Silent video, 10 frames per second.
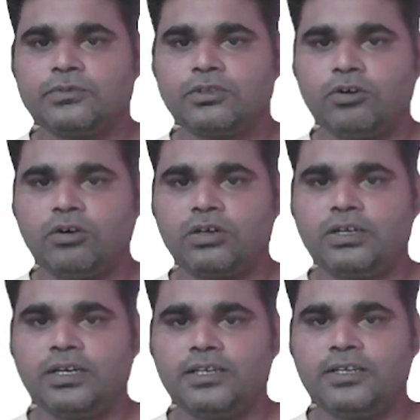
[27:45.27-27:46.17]

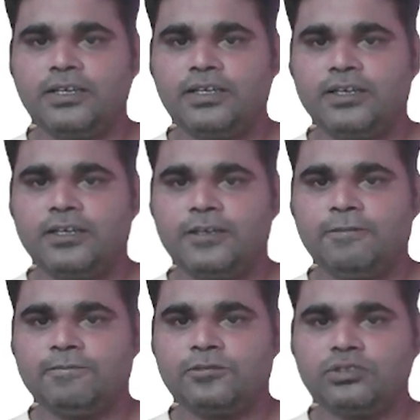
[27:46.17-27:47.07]
organelle.
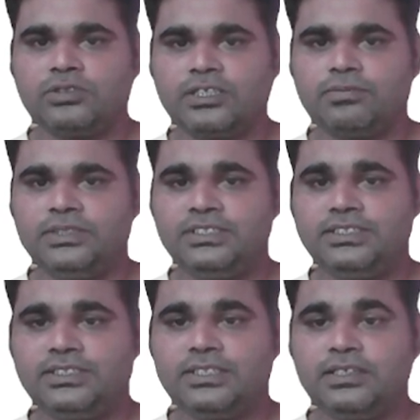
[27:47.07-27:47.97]
So that means
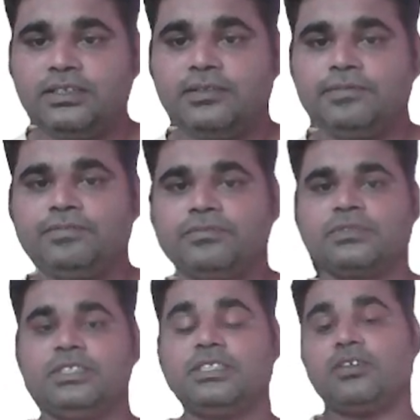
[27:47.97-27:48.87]

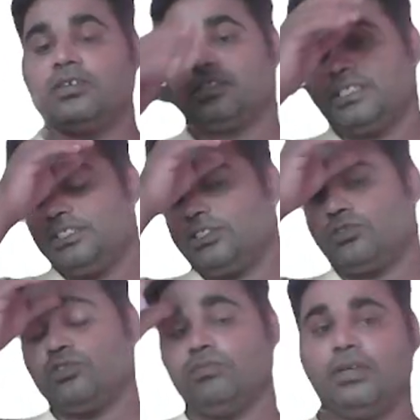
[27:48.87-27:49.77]
it contains
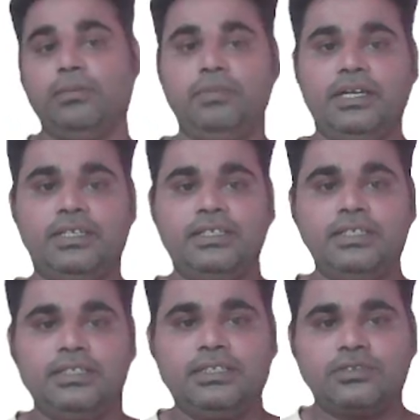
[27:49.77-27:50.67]
two membranes.
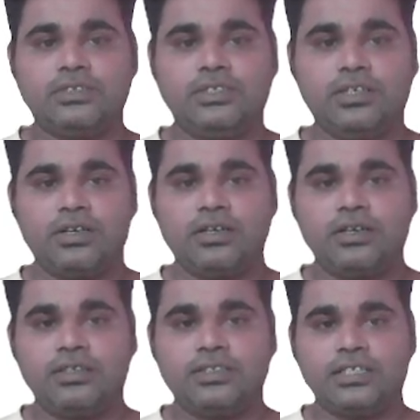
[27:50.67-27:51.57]
So here
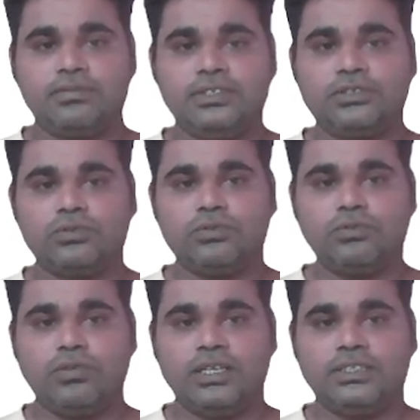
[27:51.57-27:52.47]
that means
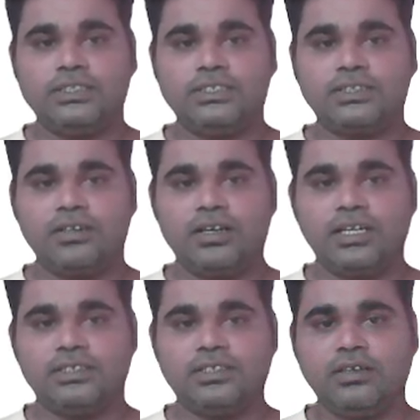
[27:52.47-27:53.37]
one is called
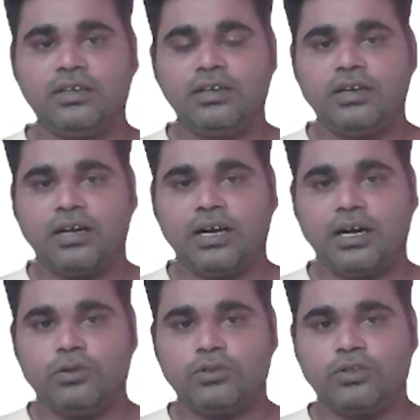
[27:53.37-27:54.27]
as the
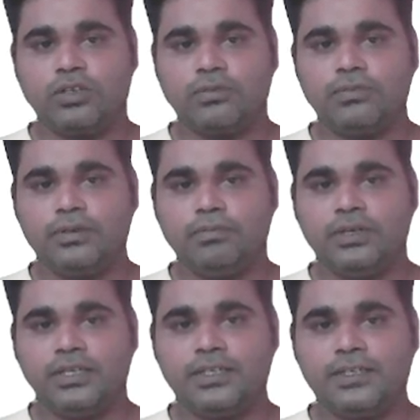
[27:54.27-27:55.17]
outer
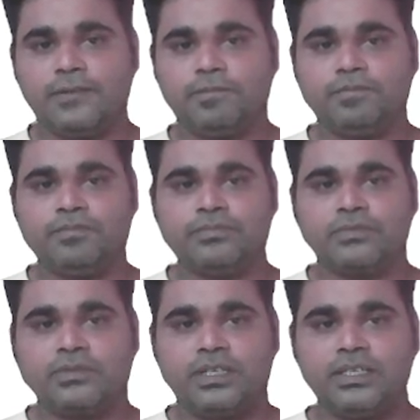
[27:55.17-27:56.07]
membrane
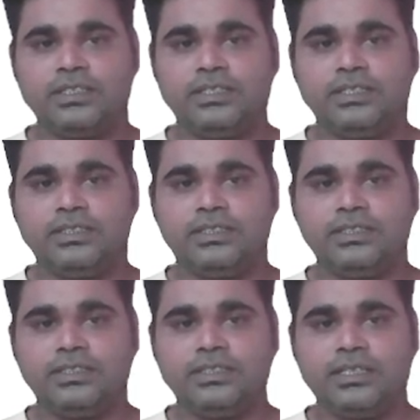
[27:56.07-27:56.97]
and
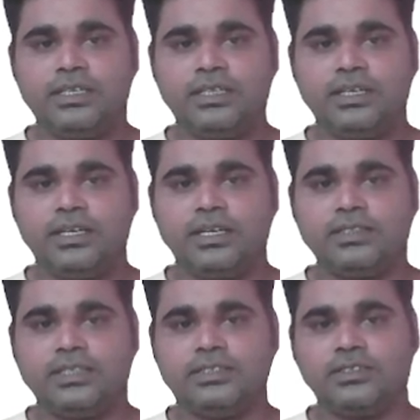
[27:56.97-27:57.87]
another
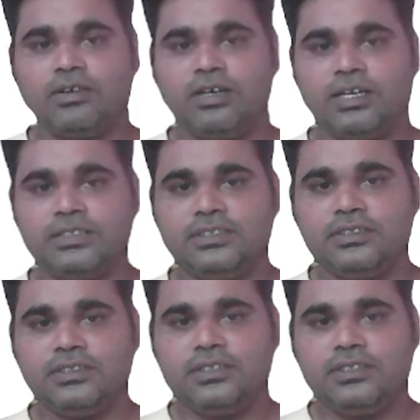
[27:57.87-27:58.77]
is called as the
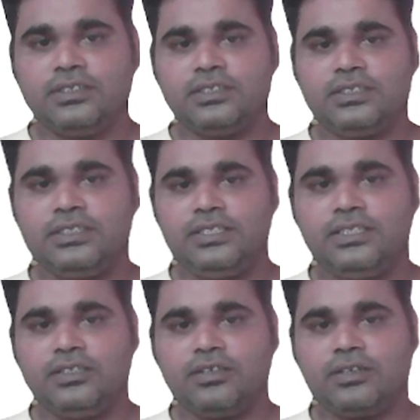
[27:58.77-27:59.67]

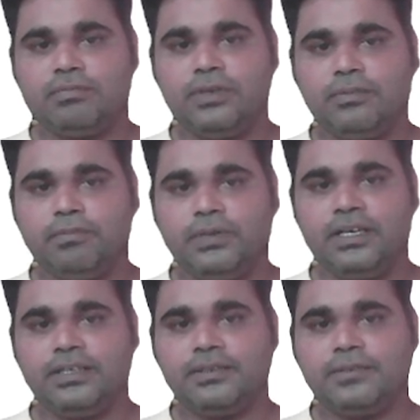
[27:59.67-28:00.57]
inner membrane.